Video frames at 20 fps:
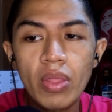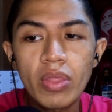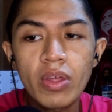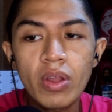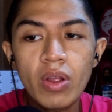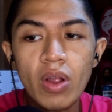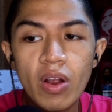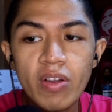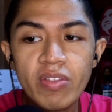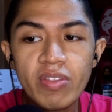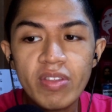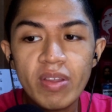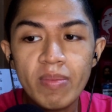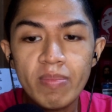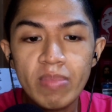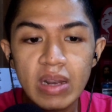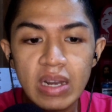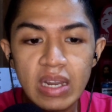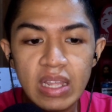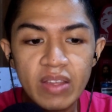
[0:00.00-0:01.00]
there are
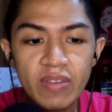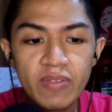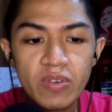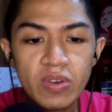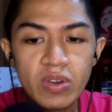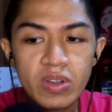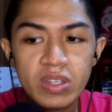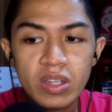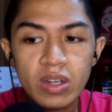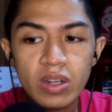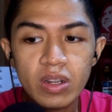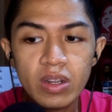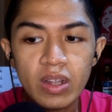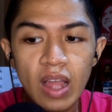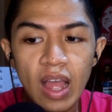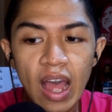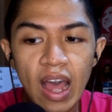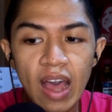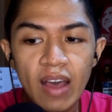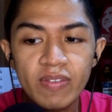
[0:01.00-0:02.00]
some believers that
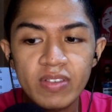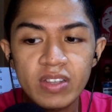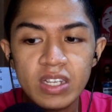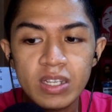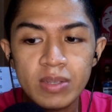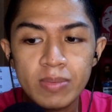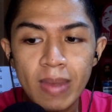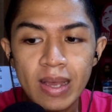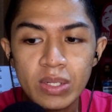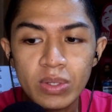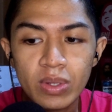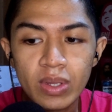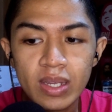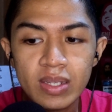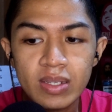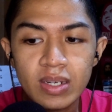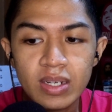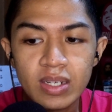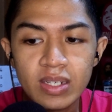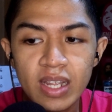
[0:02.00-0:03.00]
have a
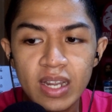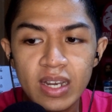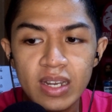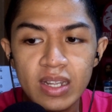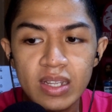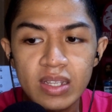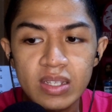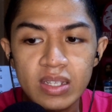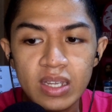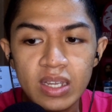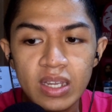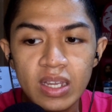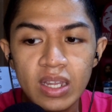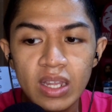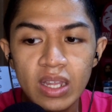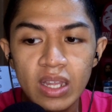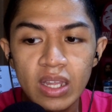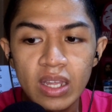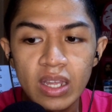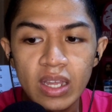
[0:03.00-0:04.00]
masochistic
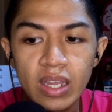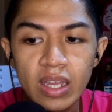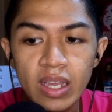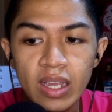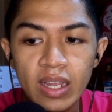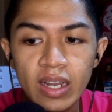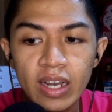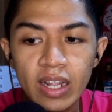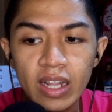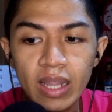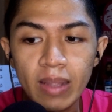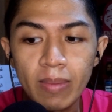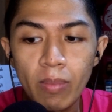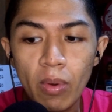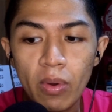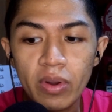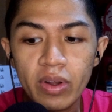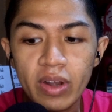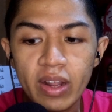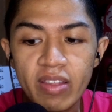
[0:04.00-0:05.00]
tendency that the
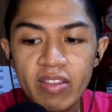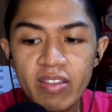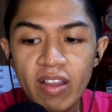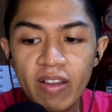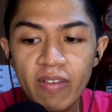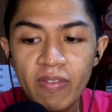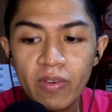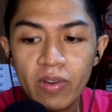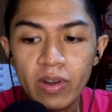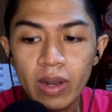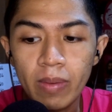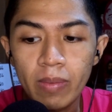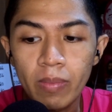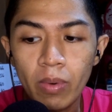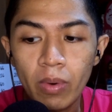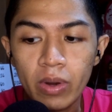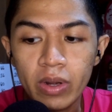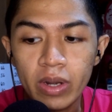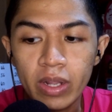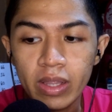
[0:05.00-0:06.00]
more they suffer, the
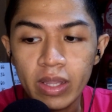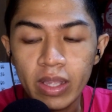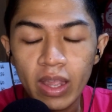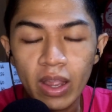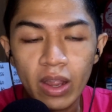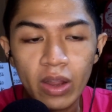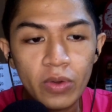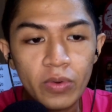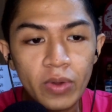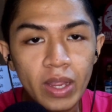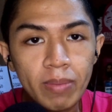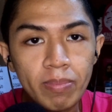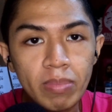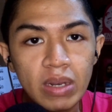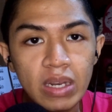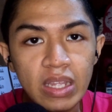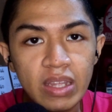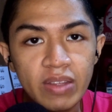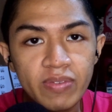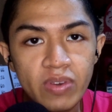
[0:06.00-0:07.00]
more that they are great
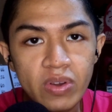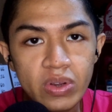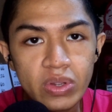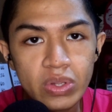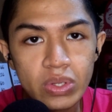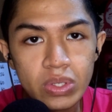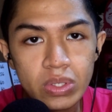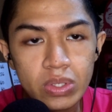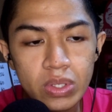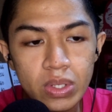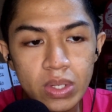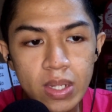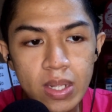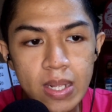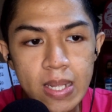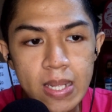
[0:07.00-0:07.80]
believers.